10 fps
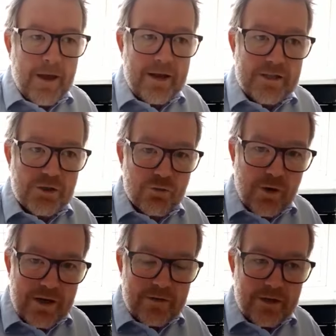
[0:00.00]
And it's
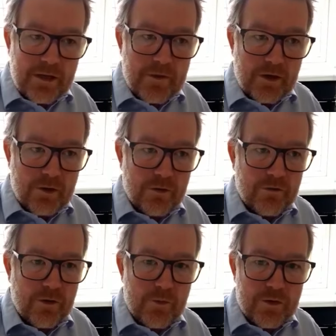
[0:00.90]
great to keep that
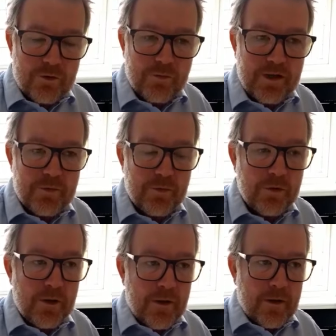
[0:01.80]
contact with young people